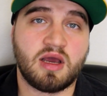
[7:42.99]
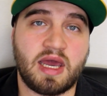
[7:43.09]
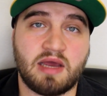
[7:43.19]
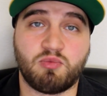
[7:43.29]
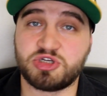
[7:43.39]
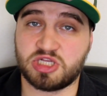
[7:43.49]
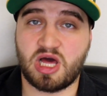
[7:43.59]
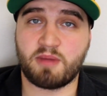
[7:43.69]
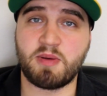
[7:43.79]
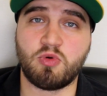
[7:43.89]
and which a
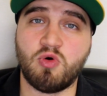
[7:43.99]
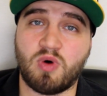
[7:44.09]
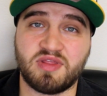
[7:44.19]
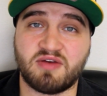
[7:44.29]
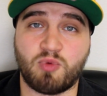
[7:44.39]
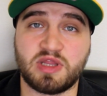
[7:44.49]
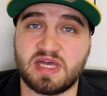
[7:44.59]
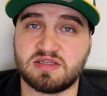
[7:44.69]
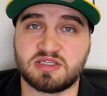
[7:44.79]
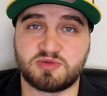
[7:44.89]
lot of people who won the
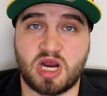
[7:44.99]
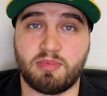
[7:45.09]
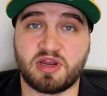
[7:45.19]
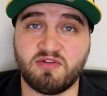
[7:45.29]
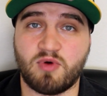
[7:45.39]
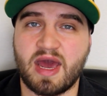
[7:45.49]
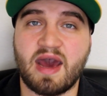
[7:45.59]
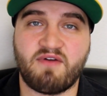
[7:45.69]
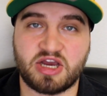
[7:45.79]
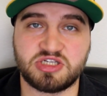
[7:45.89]
1,000 subscriber giveaway
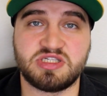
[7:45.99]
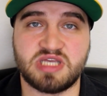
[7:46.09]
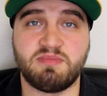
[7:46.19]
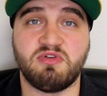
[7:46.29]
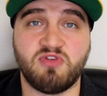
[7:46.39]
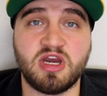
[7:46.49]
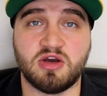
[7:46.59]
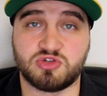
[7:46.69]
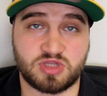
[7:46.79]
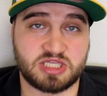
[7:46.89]
have actually sent me
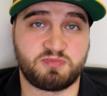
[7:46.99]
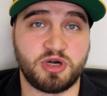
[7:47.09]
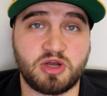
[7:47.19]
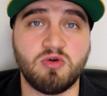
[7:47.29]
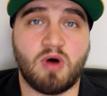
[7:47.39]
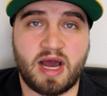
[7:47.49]
video, so that's pretty cool.